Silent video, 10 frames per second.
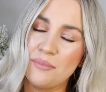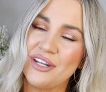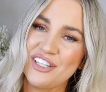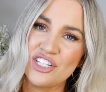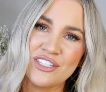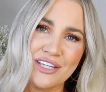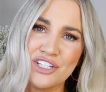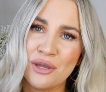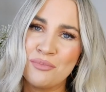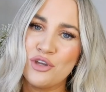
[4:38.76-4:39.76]
But it's just
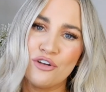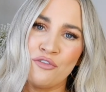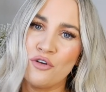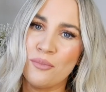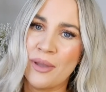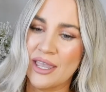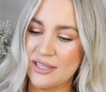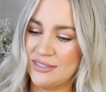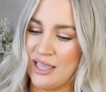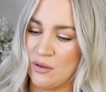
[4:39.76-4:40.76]
such a beautiful
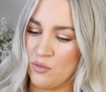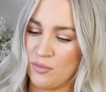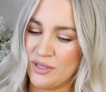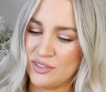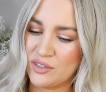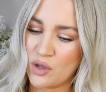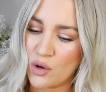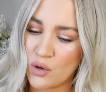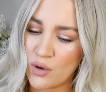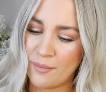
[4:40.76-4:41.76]
piece and will be
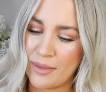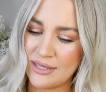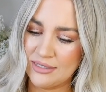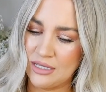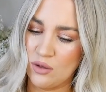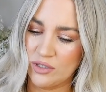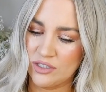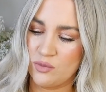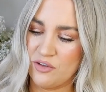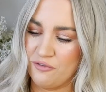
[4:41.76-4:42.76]
so amazing
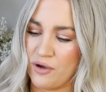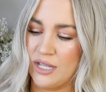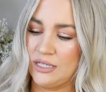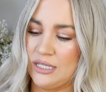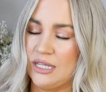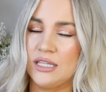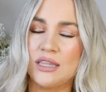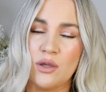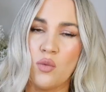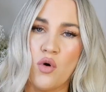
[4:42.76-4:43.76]
once we finally hit
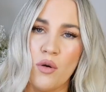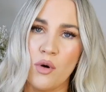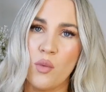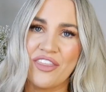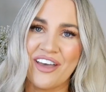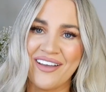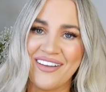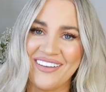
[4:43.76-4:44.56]
the warmer weather.